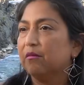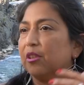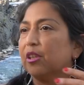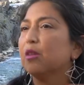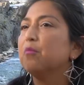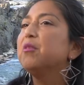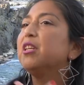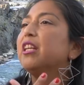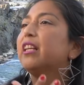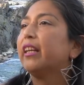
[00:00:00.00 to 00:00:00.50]

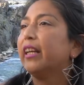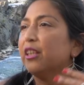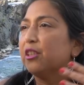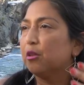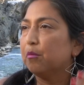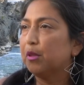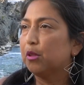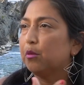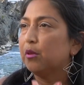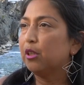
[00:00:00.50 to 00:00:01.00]

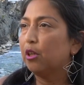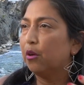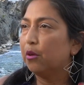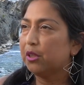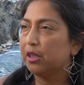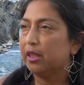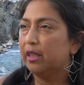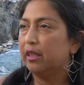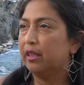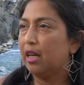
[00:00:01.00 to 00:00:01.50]
communication between the
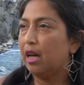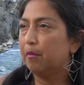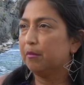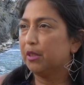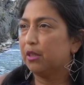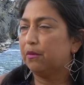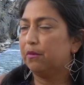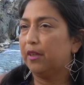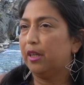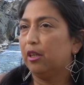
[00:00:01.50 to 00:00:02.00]
ocean and the
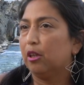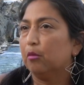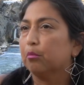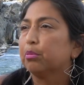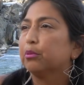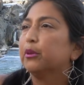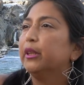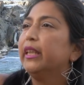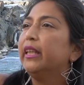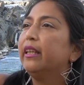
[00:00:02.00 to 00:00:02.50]
atmosphere.
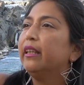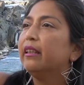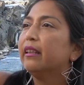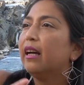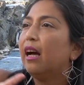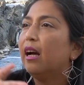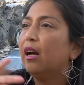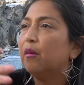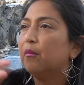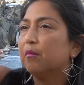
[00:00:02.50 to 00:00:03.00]
Bring
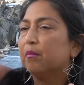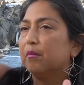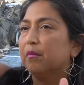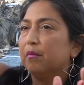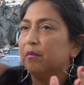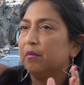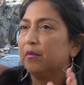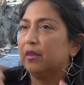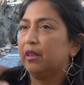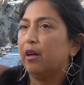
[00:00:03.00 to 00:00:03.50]
that
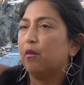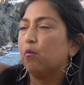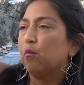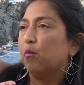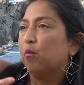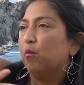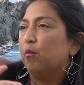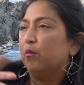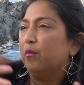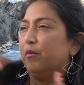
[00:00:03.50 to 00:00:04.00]
that
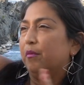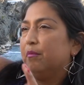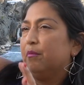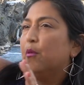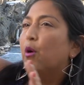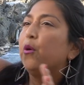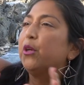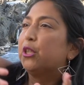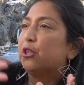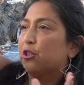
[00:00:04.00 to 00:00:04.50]

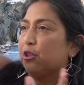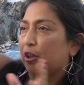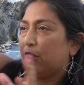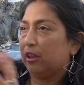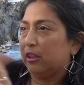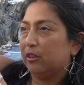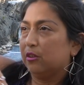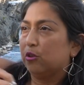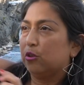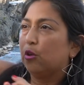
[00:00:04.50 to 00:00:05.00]

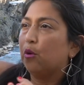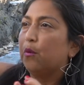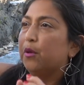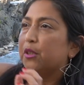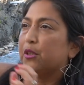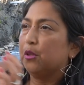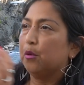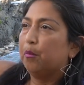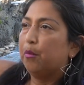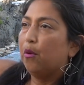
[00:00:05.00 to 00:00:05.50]
moisture
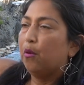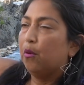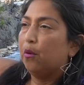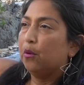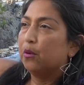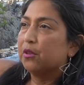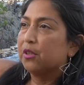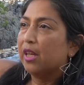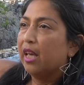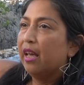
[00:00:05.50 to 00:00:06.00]
towards the
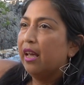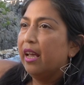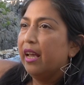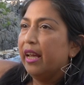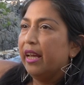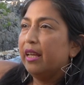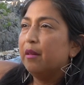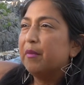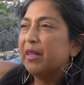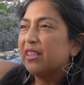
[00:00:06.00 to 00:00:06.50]
poles.
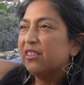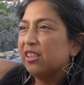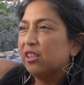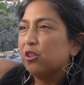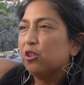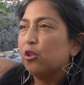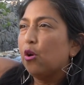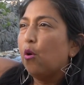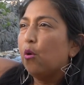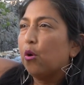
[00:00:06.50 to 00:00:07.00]
And because
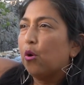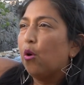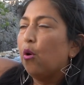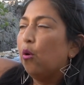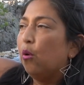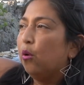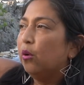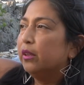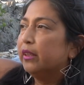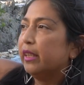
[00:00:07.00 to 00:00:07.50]
it's so
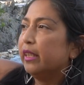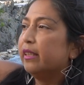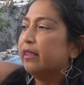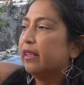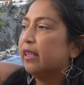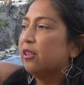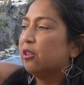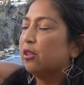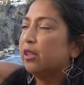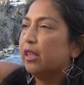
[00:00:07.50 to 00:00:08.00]
cold,
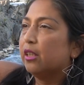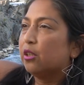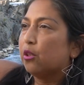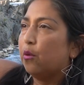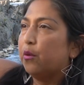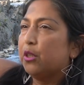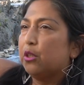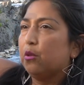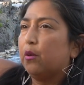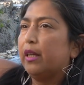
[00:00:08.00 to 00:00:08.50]
essentially it's
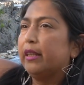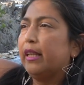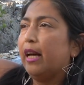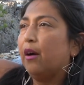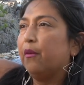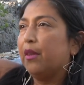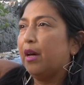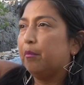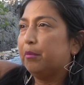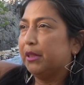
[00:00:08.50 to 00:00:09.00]
going to
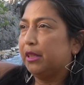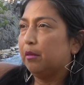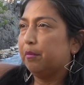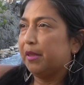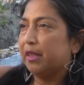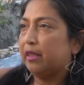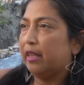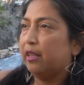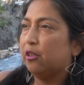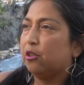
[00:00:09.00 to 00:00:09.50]
allow that
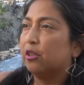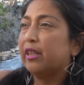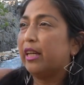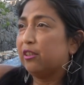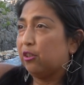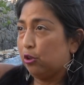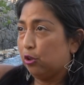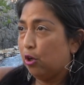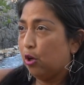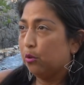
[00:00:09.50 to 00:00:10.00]
precipitation,
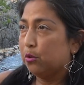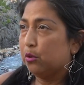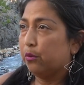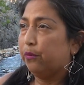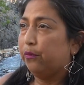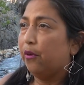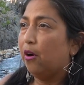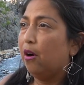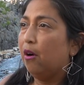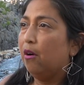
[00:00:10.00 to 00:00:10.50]
that snow to
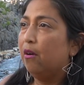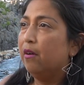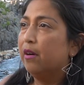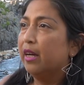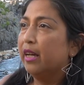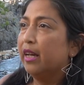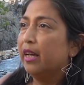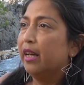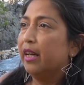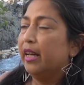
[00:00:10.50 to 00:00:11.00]
fall
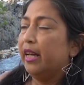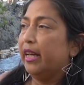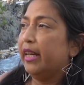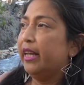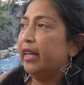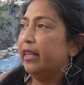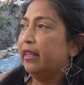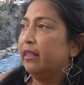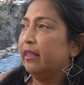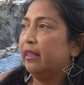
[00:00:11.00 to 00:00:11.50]

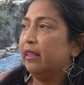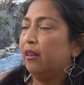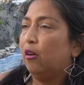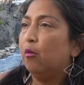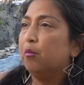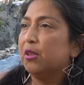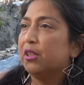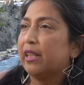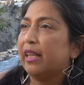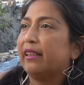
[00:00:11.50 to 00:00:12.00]
and
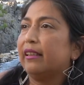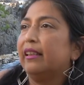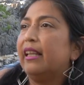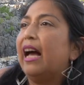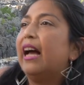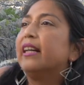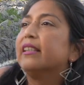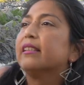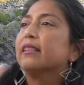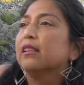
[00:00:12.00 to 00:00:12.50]
almost like
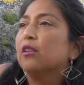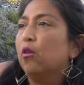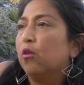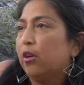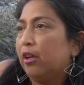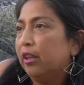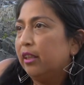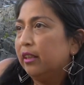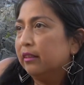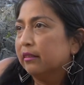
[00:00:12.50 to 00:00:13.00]
last
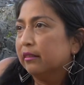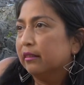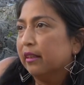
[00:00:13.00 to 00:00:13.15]
longer,